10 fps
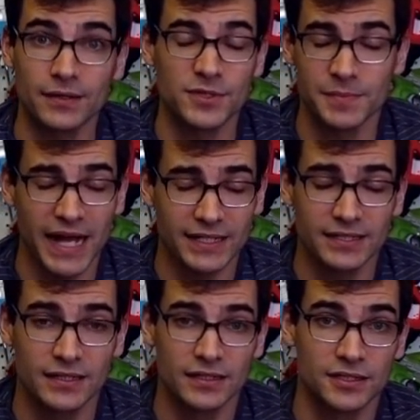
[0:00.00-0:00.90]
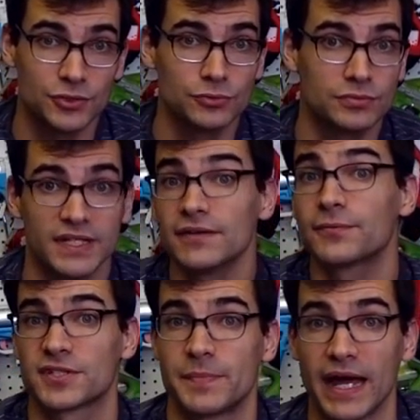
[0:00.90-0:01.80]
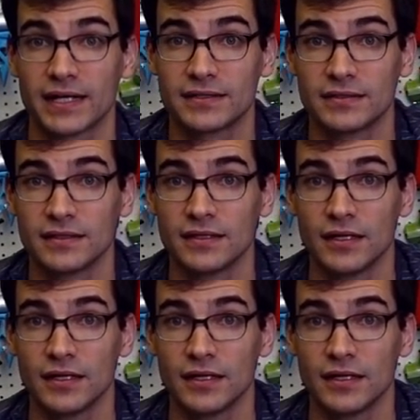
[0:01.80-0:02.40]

respect, you give respect.